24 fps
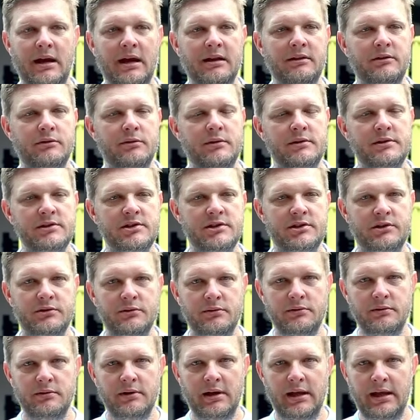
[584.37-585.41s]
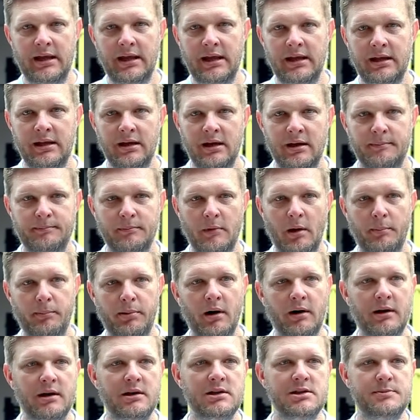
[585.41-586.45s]
entrance to a
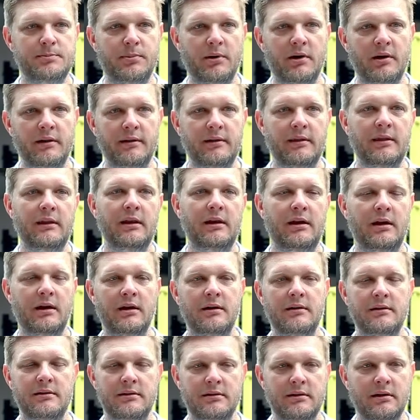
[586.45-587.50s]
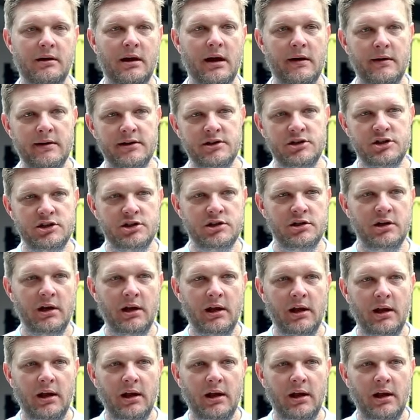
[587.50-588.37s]
parking spot, a garage.